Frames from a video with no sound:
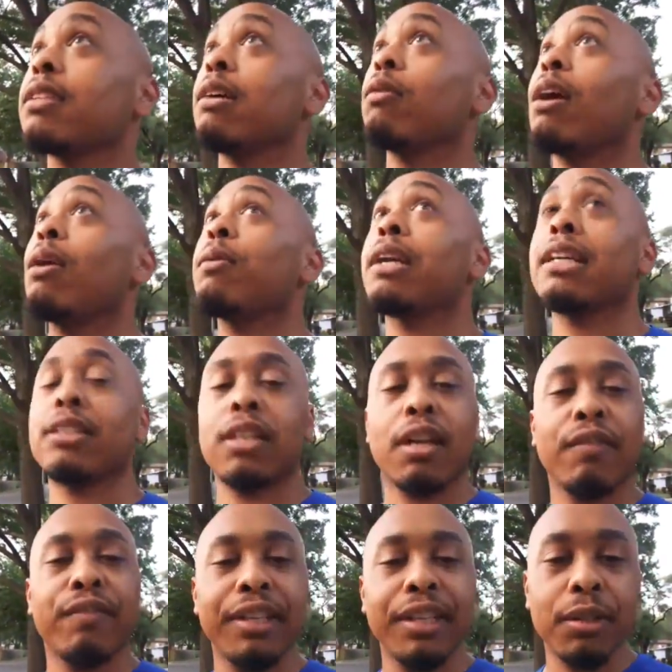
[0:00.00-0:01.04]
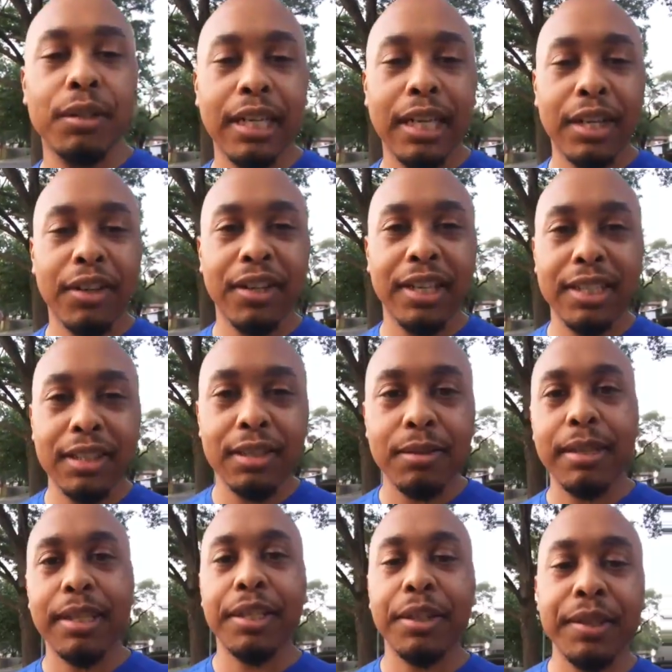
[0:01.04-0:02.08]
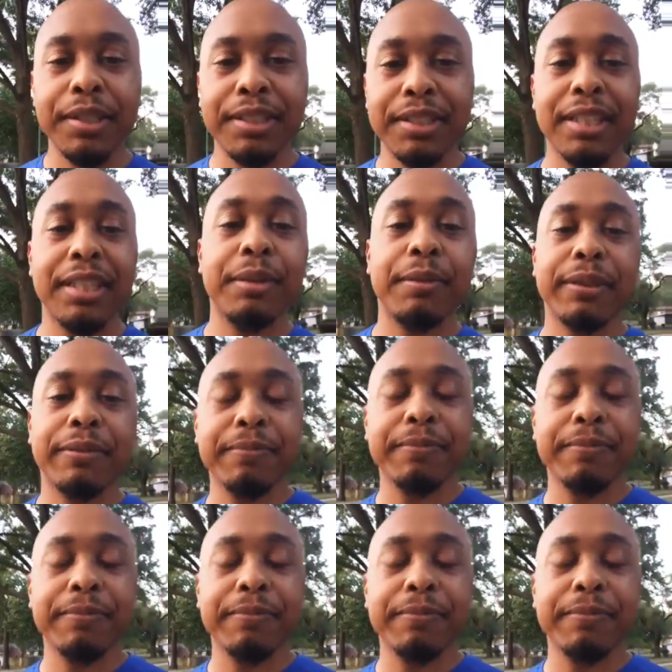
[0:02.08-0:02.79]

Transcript: Right when I start a video, got crickets making noises. Anyway,